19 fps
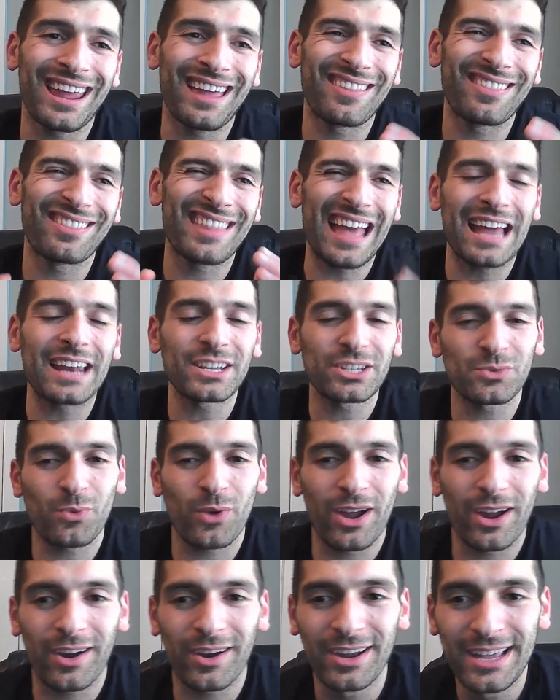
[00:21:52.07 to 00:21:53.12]
And that is
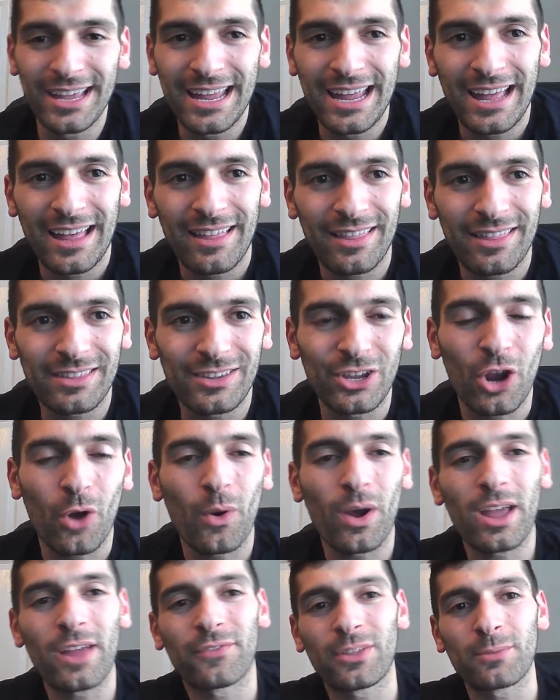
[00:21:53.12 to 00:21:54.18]
where,
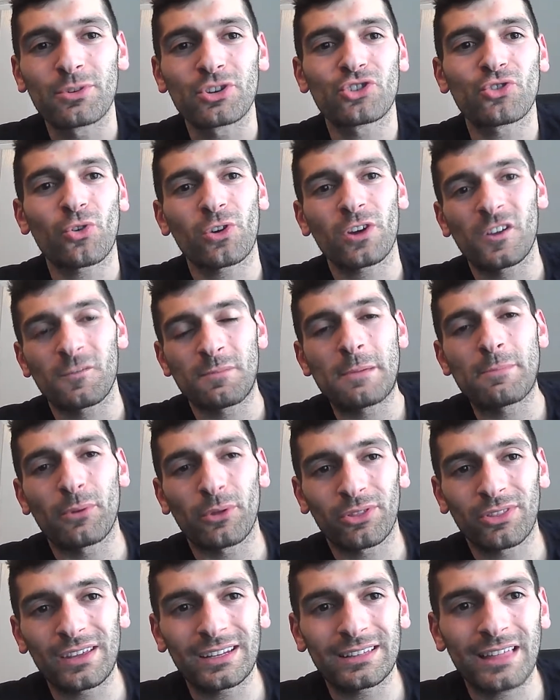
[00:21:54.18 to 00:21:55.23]
if the majority of people
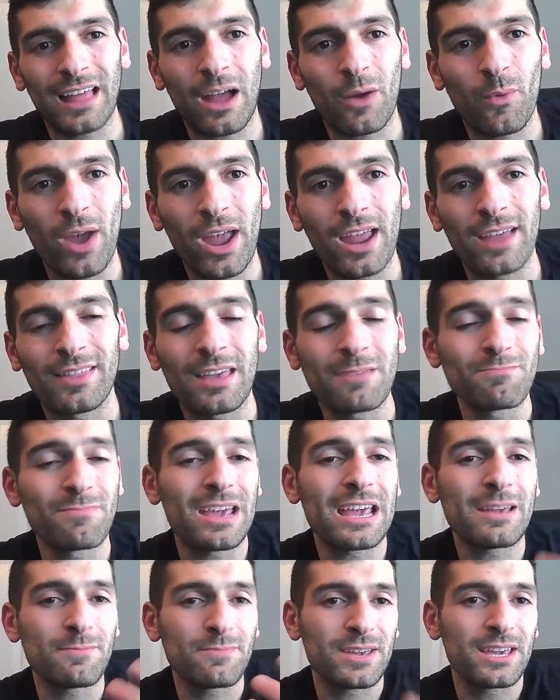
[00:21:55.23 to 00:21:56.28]
think that way, they
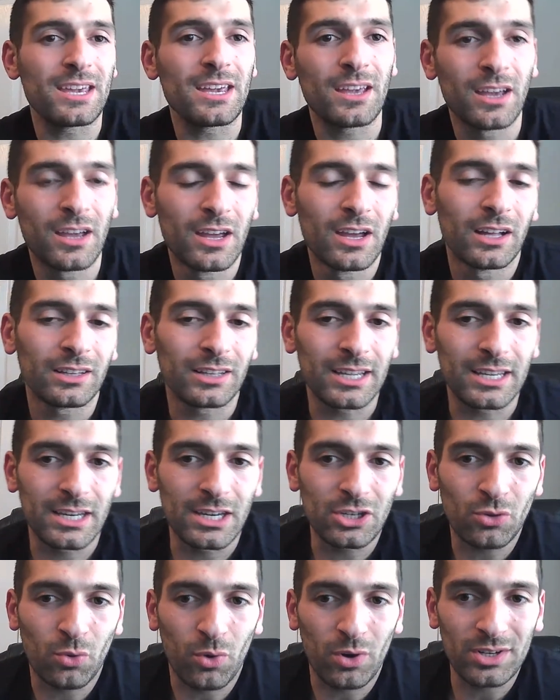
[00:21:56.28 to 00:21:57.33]
may be leaning
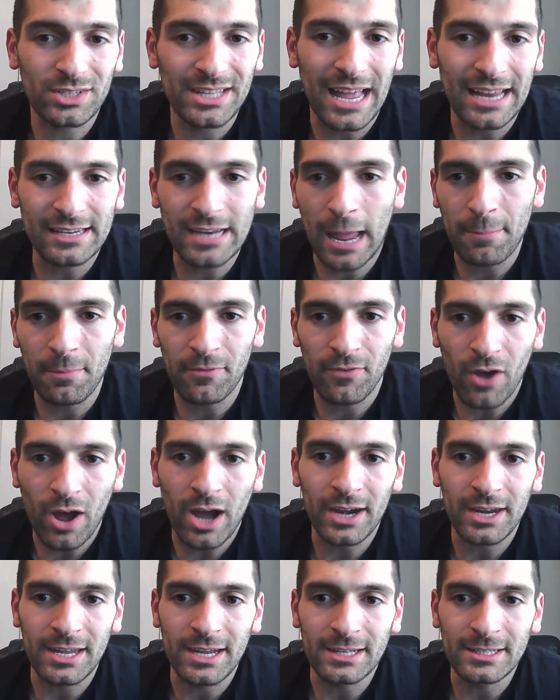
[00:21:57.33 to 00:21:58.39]
towards that type of
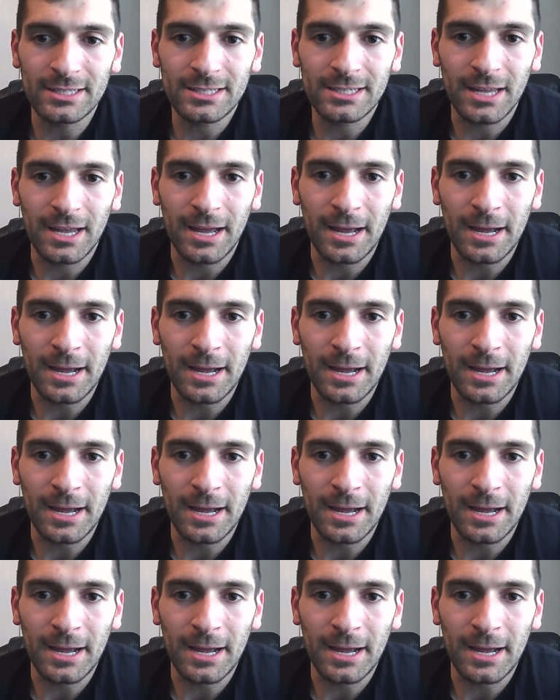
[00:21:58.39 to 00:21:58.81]
audience.